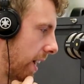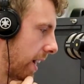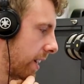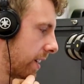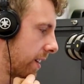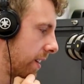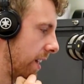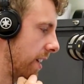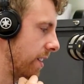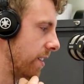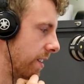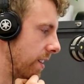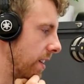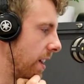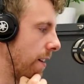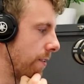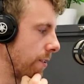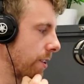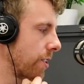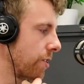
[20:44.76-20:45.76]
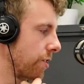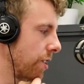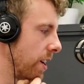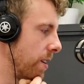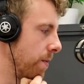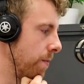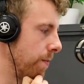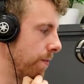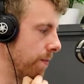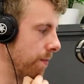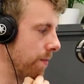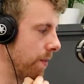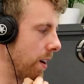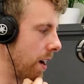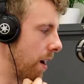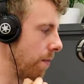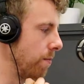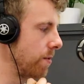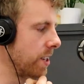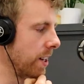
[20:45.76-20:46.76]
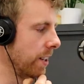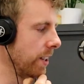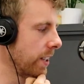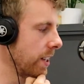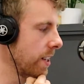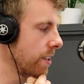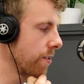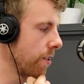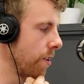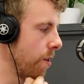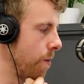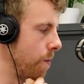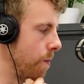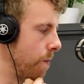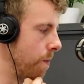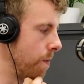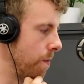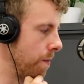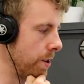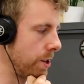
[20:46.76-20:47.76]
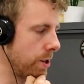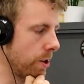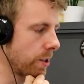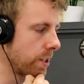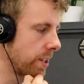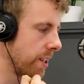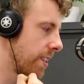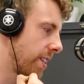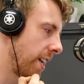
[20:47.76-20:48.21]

Like, there's the other extreme. I'm stealing this from Dr.